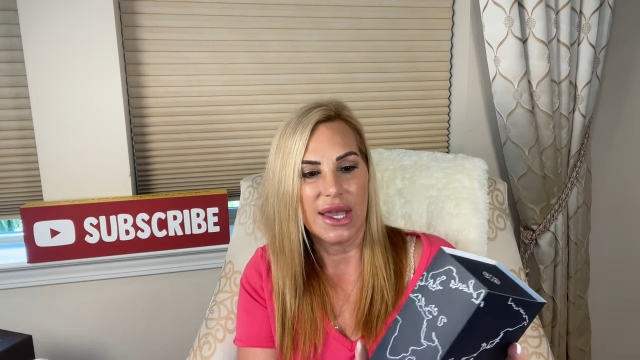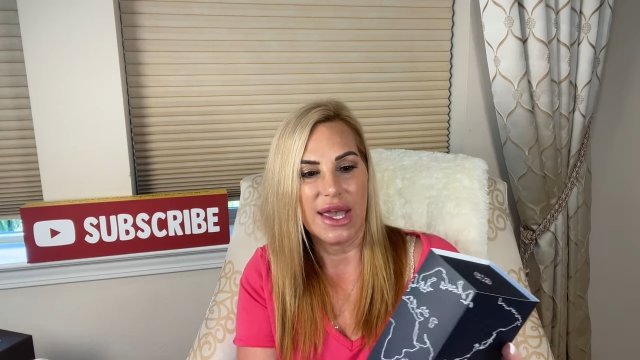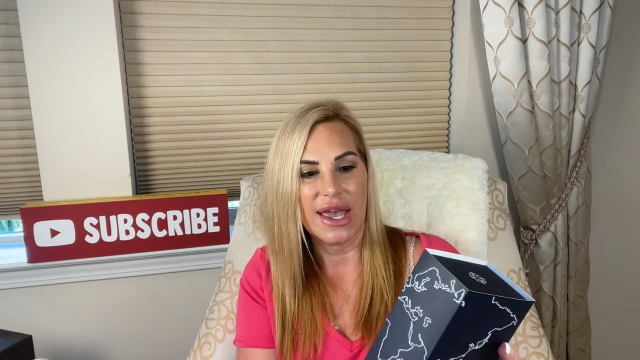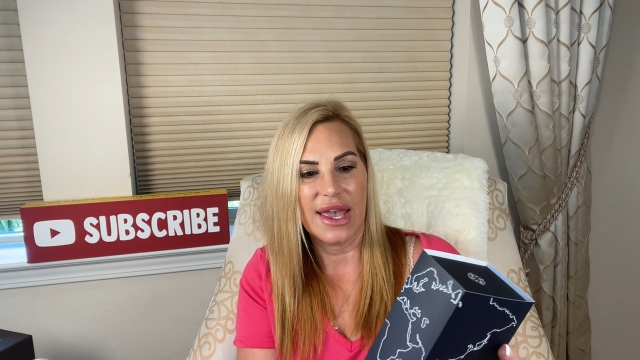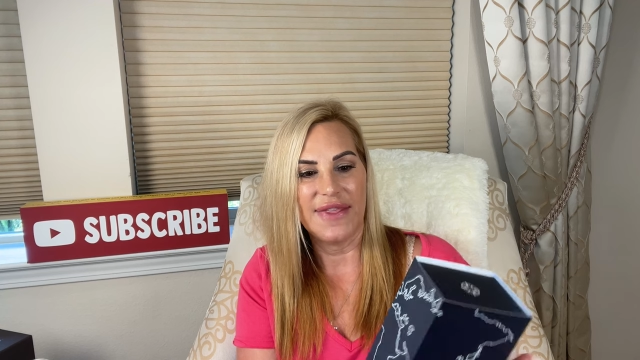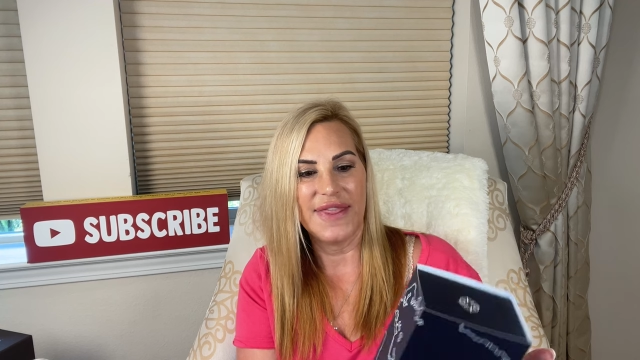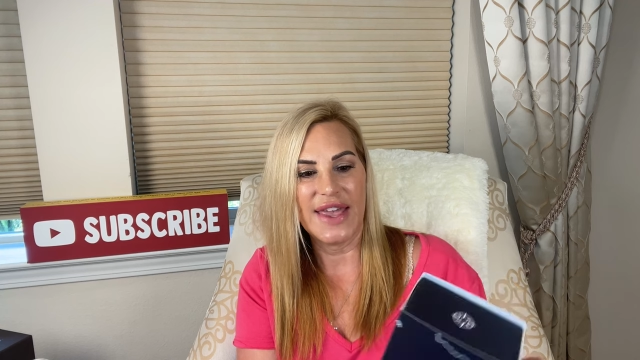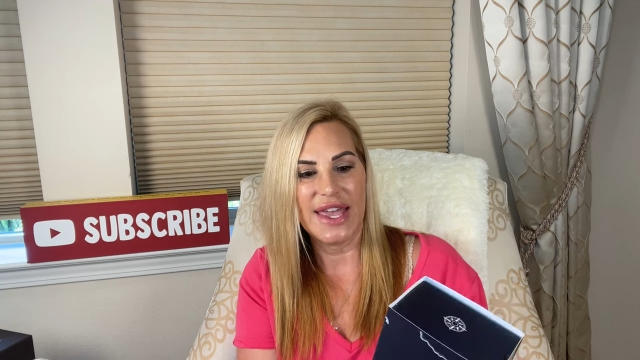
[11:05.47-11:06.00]

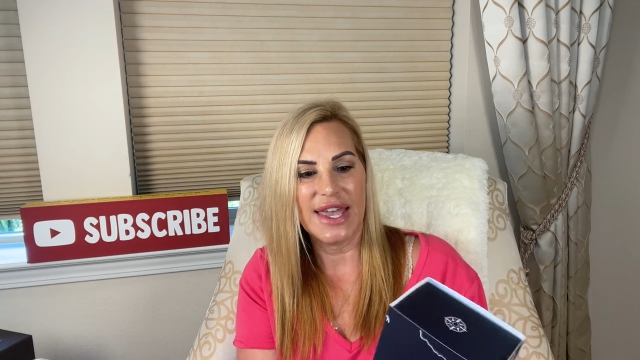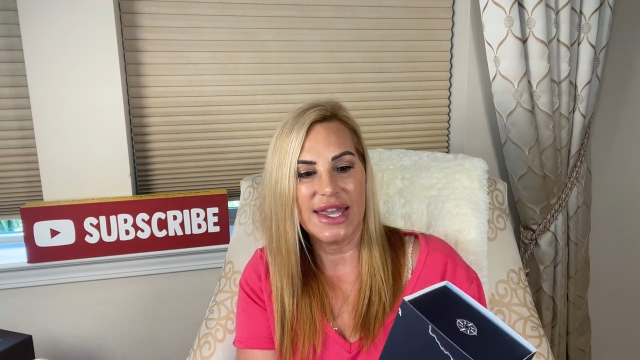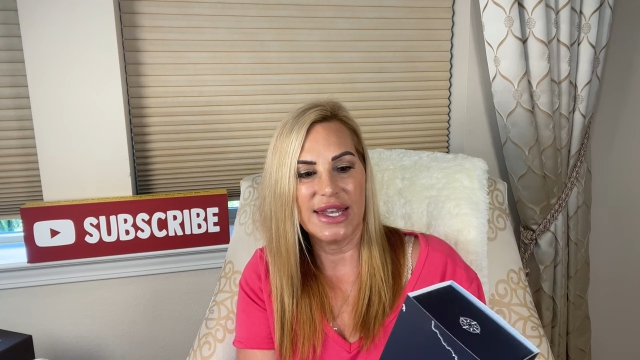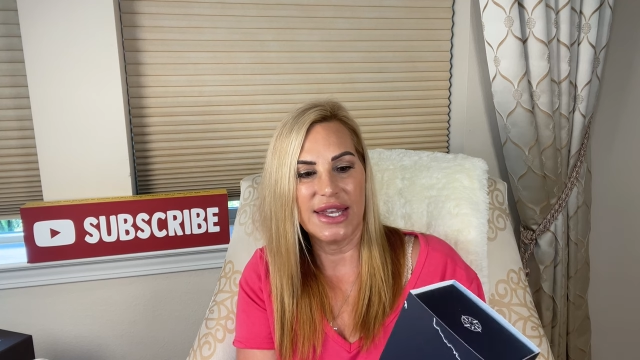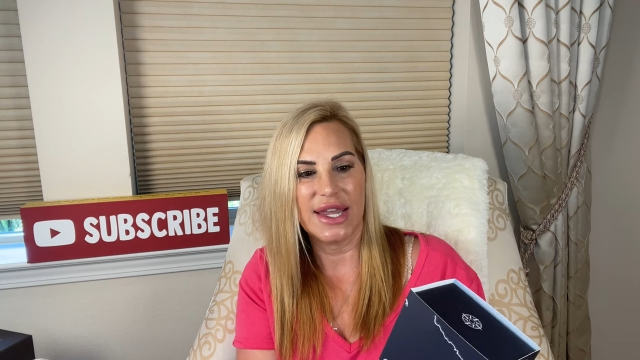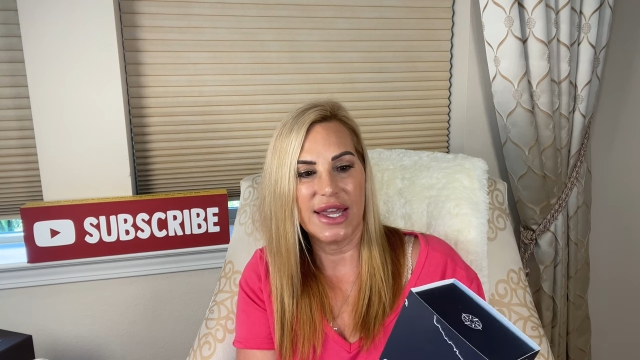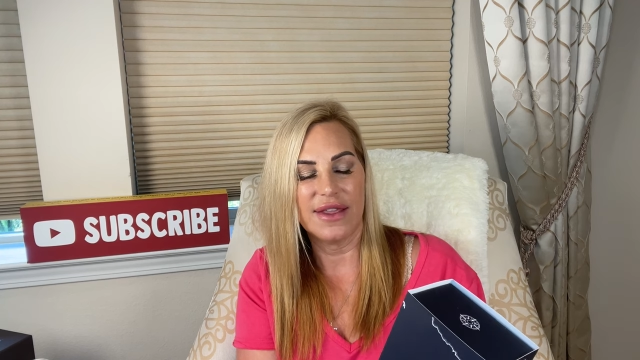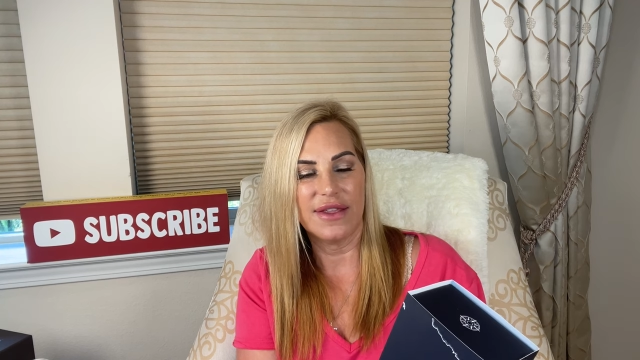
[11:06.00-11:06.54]
And
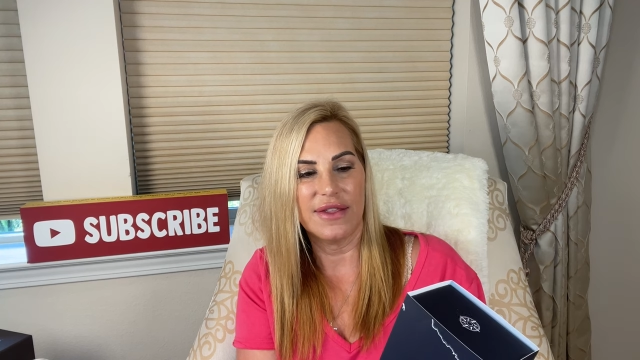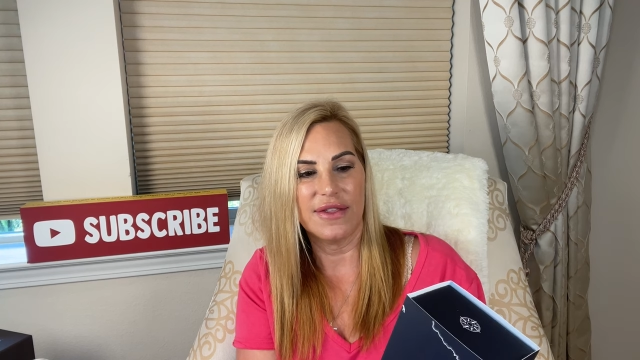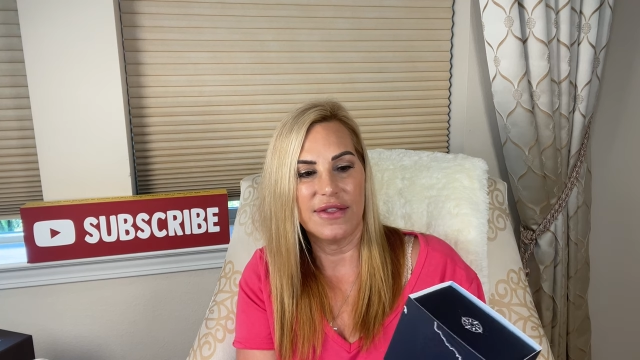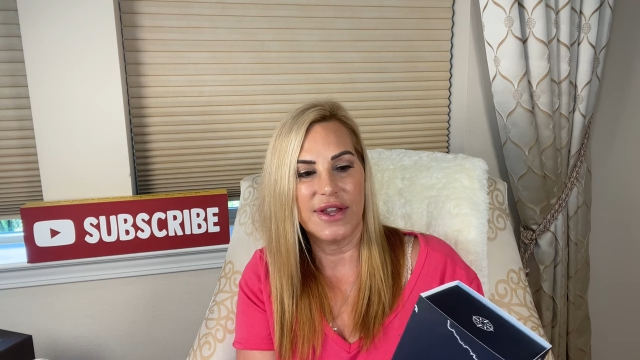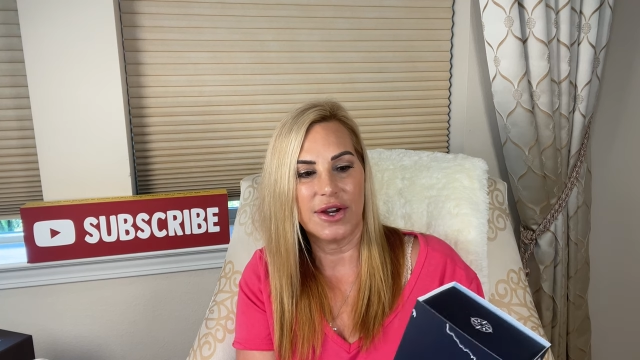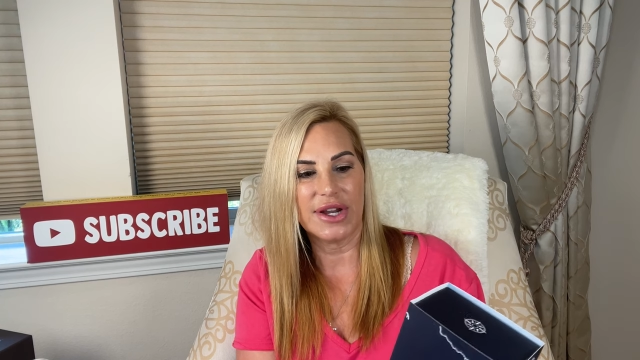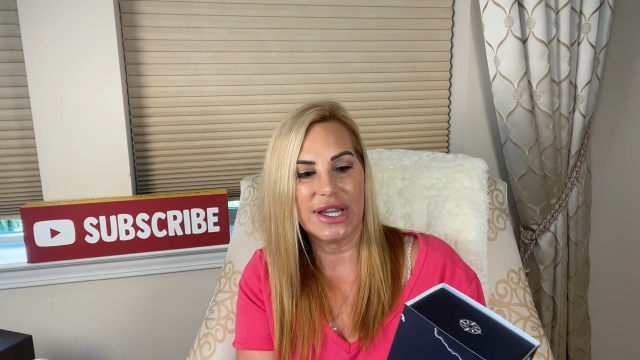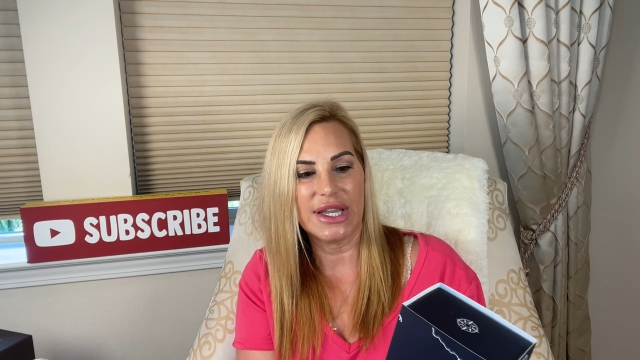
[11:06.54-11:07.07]
then
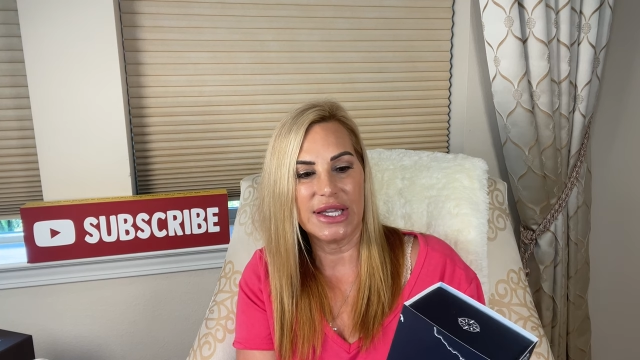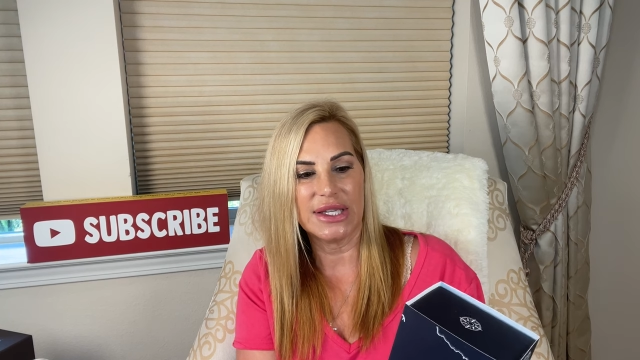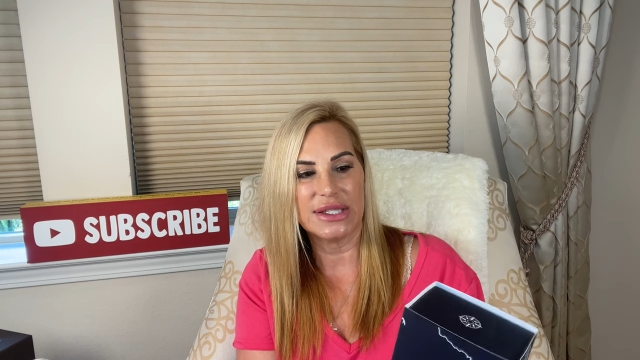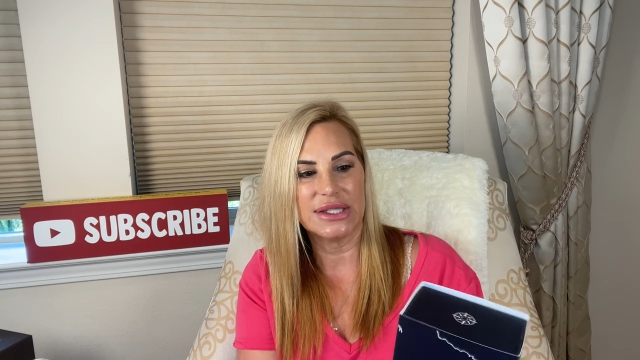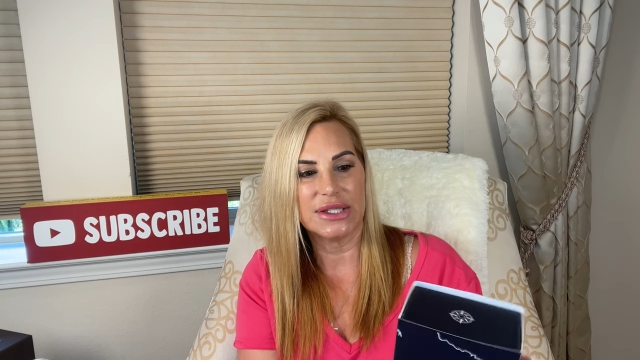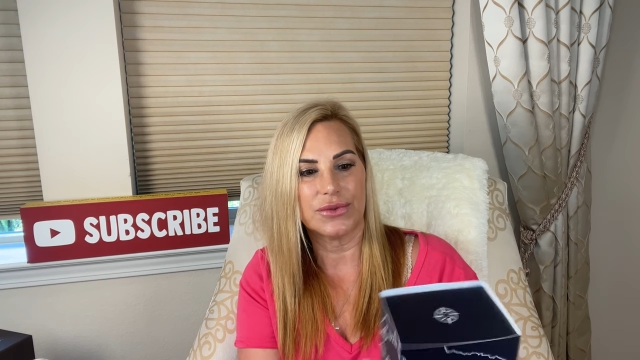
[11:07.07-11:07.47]
there is